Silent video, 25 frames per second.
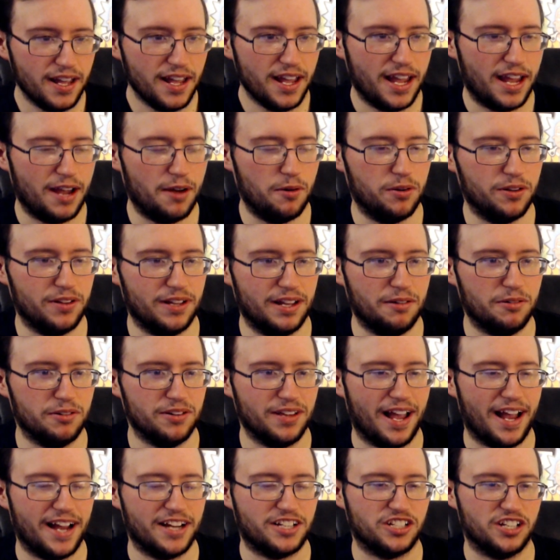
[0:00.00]
It was
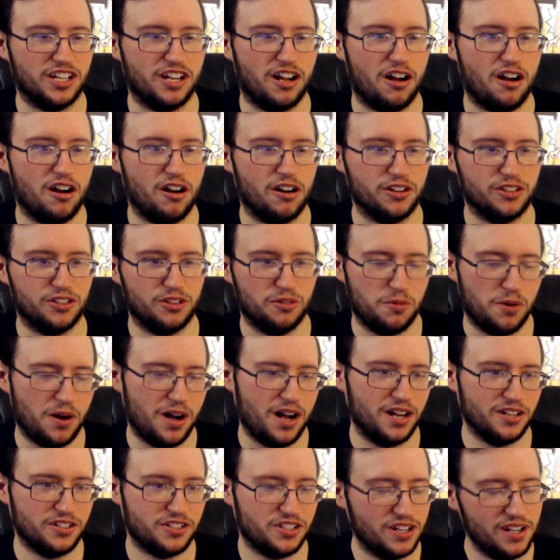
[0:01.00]
actually hard to
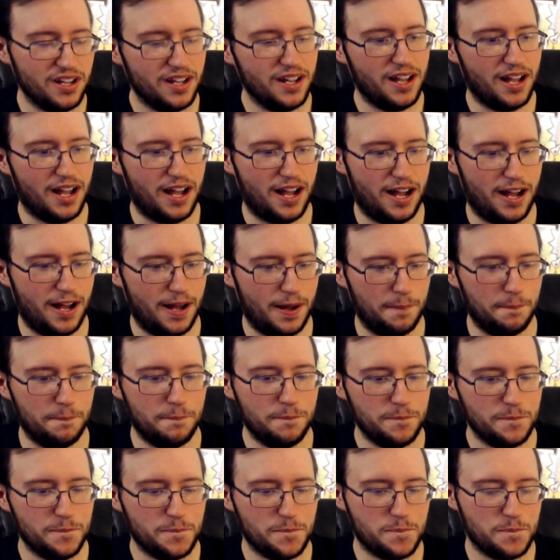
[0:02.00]
watch.
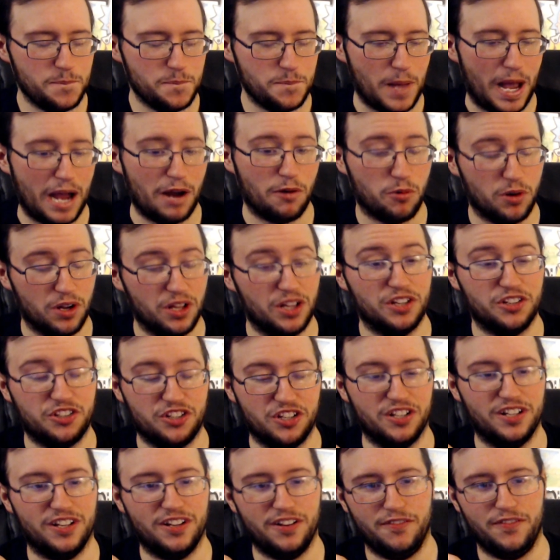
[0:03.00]
I really
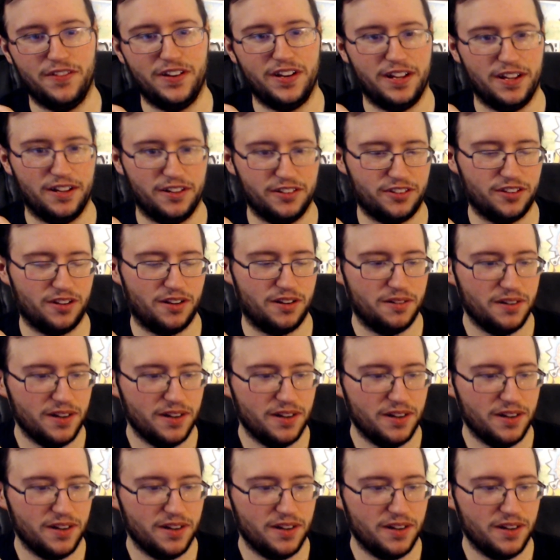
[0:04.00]
should have did a video. So,